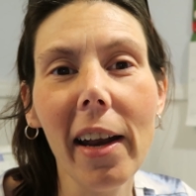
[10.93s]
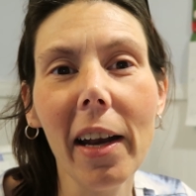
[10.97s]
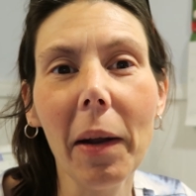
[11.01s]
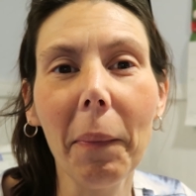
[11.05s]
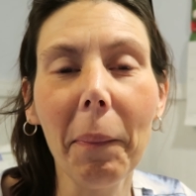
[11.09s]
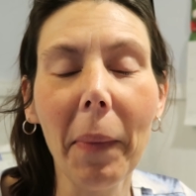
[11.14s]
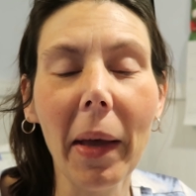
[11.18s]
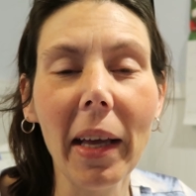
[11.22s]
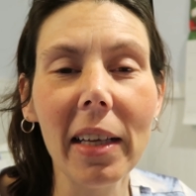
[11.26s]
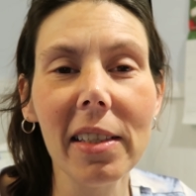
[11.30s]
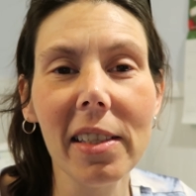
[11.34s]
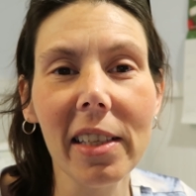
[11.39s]
an
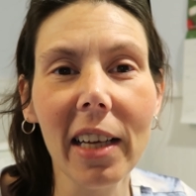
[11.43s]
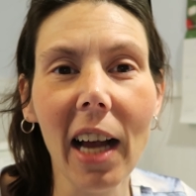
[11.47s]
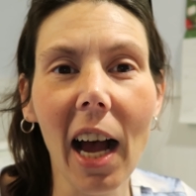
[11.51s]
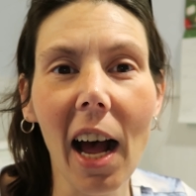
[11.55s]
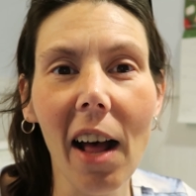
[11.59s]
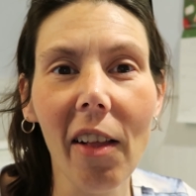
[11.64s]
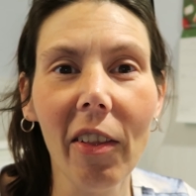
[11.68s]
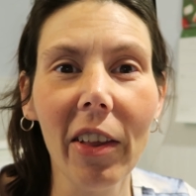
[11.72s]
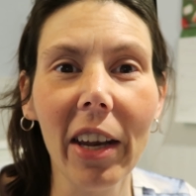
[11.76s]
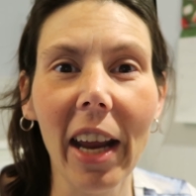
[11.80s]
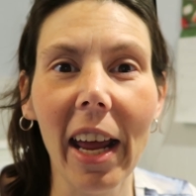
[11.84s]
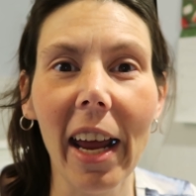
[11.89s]
amazing
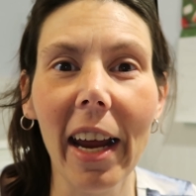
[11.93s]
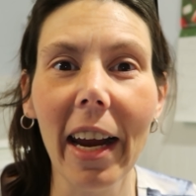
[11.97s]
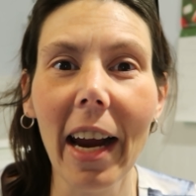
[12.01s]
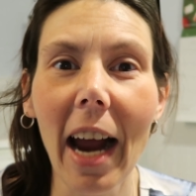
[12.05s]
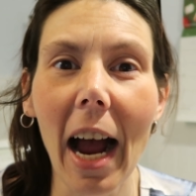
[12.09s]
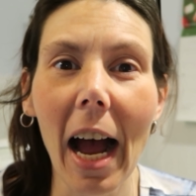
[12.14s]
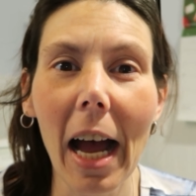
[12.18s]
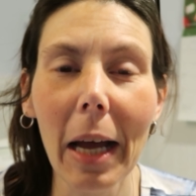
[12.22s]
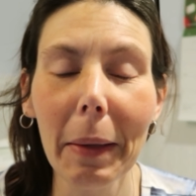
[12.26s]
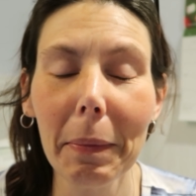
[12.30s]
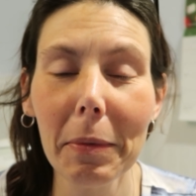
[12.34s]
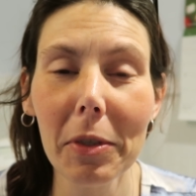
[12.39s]

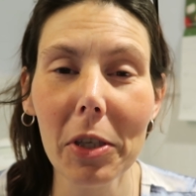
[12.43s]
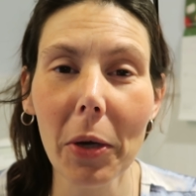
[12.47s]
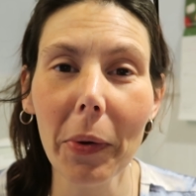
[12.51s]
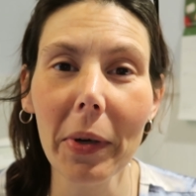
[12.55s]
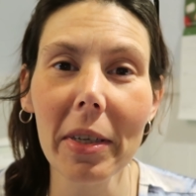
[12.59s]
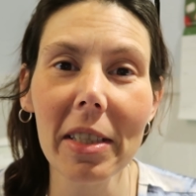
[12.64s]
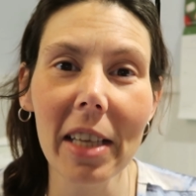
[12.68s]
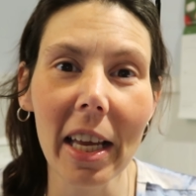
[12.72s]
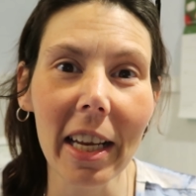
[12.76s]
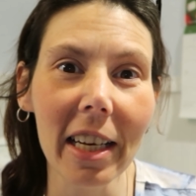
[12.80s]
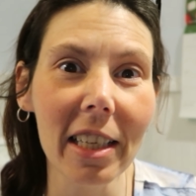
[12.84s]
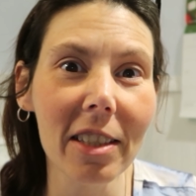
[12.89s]
holiday. I'm so
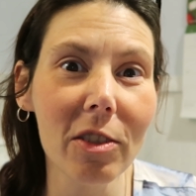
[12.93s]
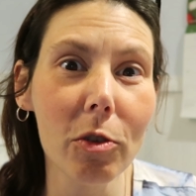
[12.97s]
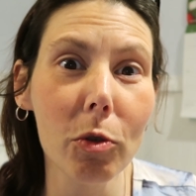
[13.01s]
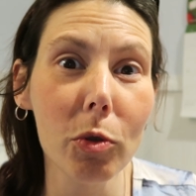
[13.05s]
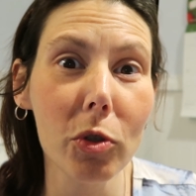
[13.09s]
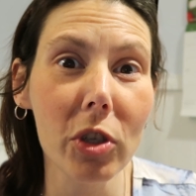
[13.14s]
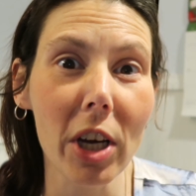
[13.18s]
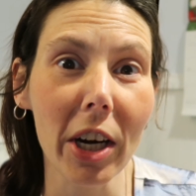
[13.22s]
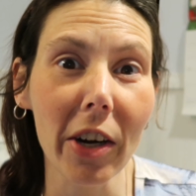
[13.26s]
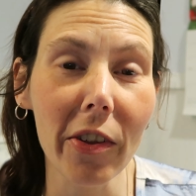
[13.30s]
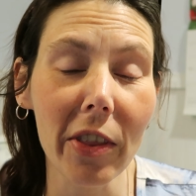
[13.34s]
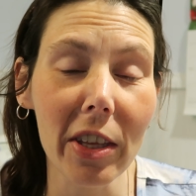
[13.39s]
excited to
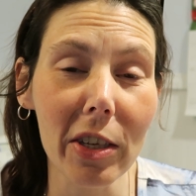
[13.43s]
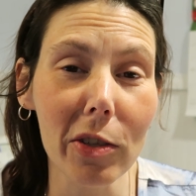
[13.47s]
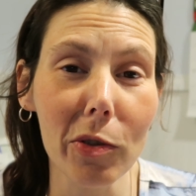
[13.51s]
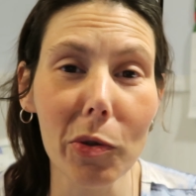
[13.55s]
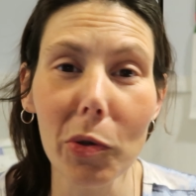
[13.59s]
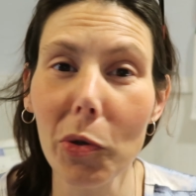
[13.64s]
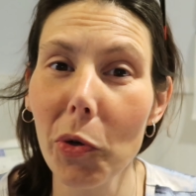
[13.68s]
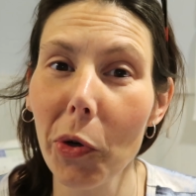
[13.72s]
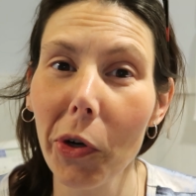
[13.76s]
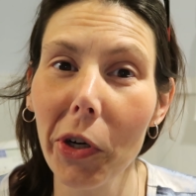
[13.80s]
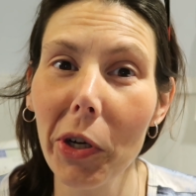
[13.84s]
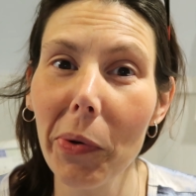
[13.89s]
share this
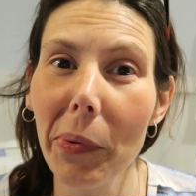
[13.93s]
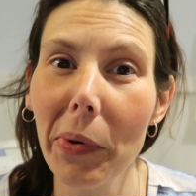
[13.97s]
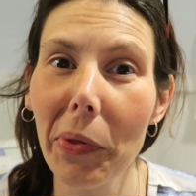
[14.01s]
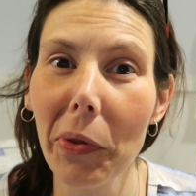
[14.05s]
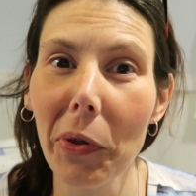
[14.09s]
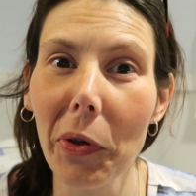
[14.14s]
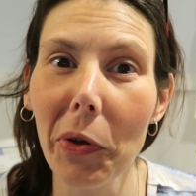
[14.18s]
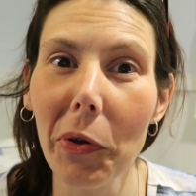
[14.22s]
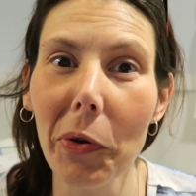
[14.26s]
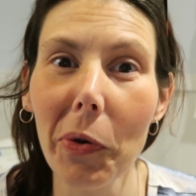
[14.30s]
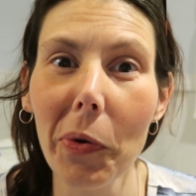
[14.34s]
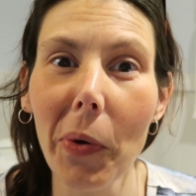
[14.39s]
tutorial
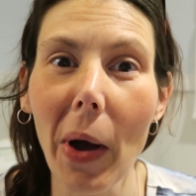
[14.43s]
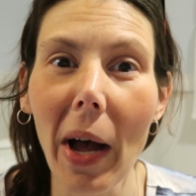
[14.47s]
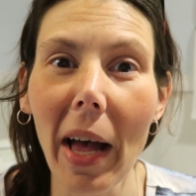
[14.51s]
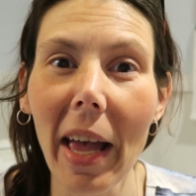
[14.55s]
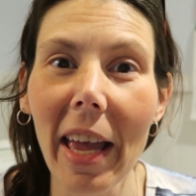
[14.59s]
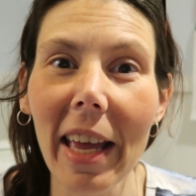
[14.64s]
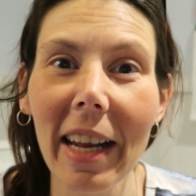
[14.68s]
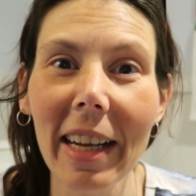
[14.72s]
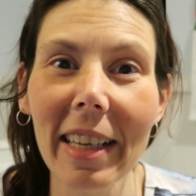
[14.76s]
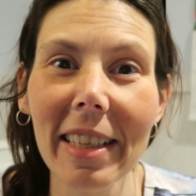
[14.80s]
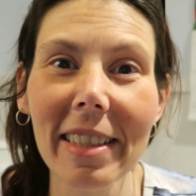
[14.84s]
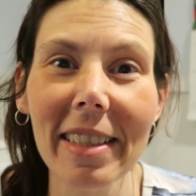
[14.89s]
with you.
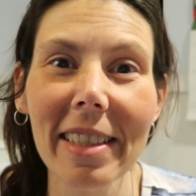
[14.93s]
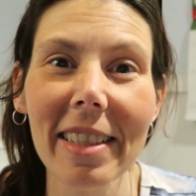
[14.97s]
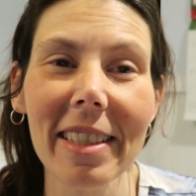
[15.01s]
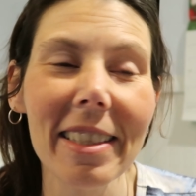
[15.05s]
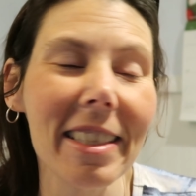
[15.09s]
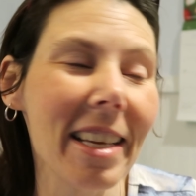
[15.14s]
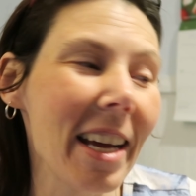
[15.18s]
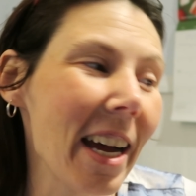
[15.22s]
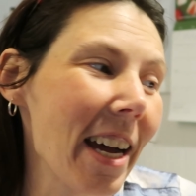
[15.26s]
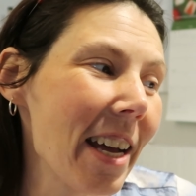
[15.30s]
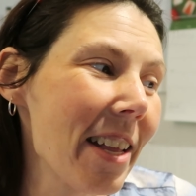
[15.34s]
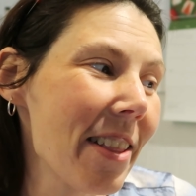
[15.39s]
It's
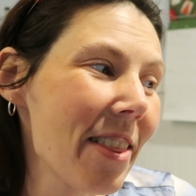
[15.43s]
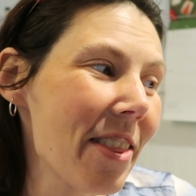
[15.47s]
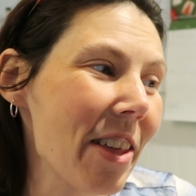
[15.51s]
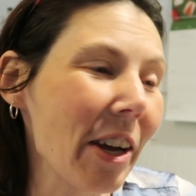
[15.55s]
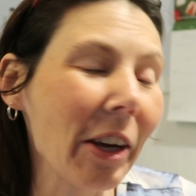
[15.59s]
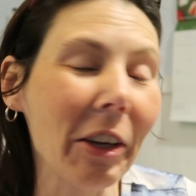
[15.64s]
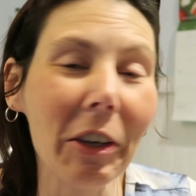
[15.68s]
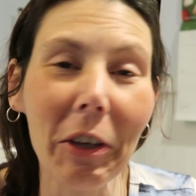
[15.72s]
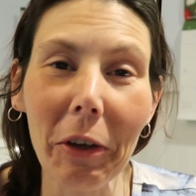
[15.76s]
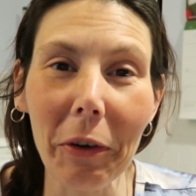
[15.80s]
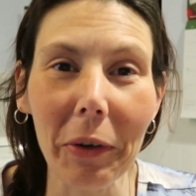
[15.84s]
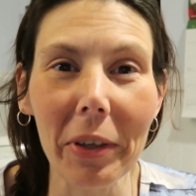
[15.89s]

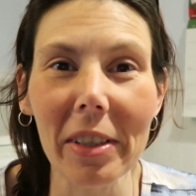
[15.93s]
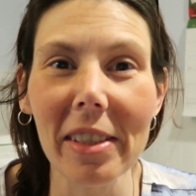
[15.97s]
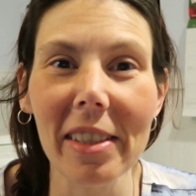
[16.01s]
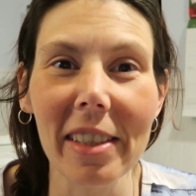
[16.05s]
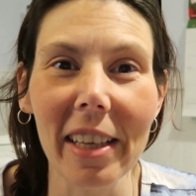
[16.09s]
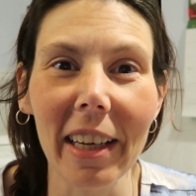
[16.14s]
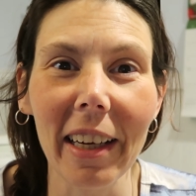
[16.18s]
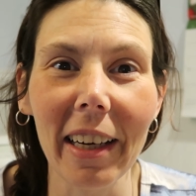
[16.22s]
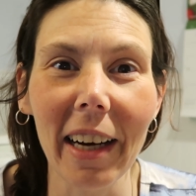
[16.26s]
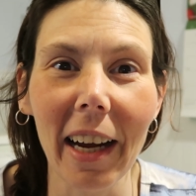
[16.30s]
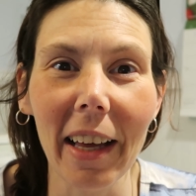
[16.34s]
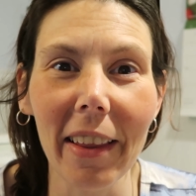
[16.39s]
the cutest
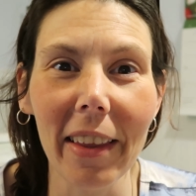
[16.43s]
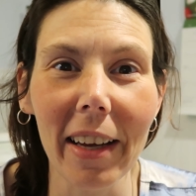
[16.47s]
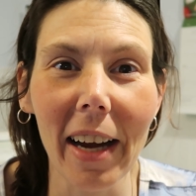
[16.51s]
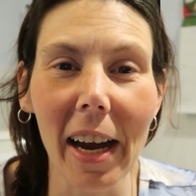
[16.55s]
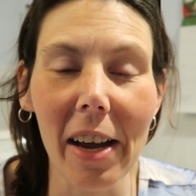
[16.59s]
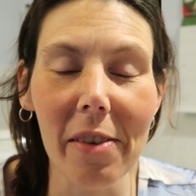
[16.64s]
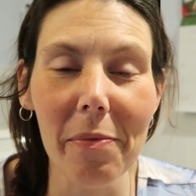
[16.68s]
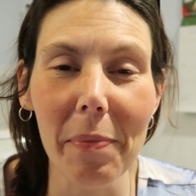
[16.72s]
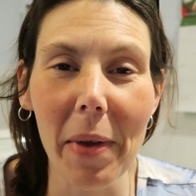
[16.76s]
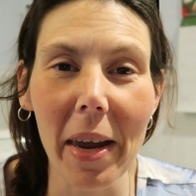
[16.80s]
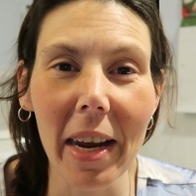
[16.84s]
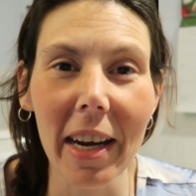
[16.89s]
thing I think
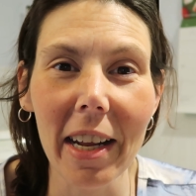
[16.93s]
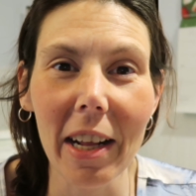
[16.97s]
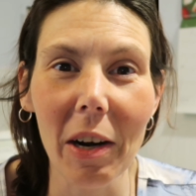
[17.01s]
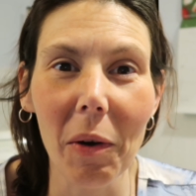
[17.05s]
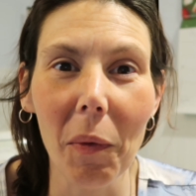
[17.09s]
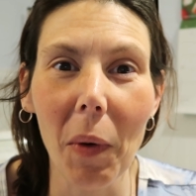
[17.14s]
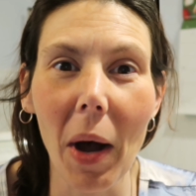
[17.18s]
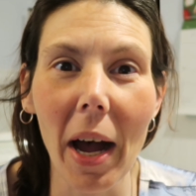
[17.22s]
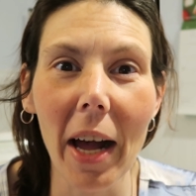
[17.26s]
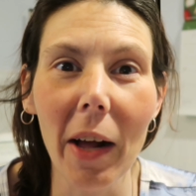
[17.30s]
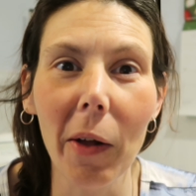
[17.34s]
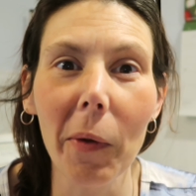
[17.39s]
I've made in
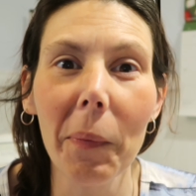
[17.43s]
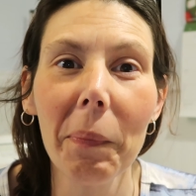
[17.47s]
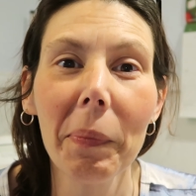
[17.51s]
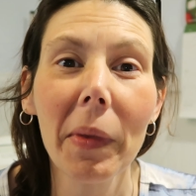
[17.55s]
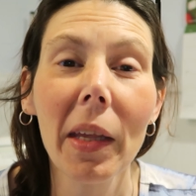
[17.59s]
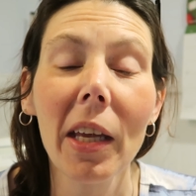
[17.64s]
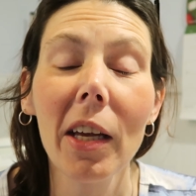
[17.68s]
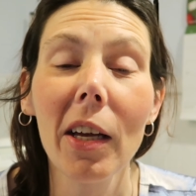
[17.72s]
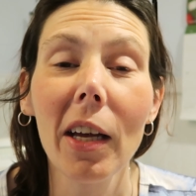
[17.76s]
a while.